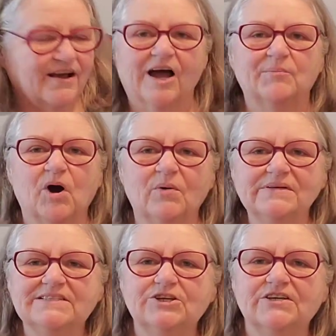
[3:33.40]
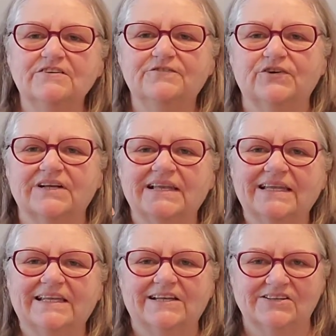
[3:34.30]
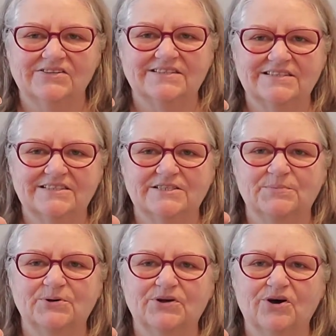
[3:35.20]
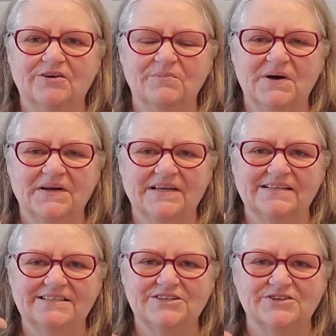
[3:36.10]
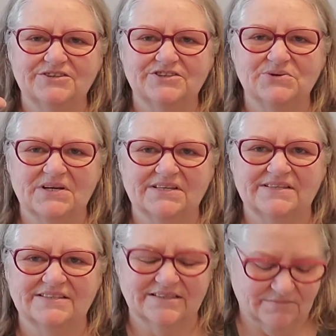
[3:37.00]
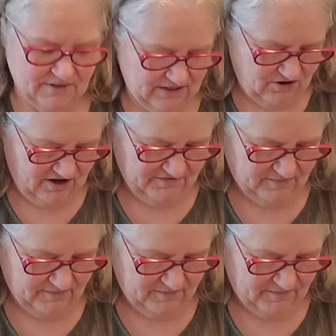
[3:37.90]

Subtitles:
I'm always looking for littles to put on my tiered trays and my coffee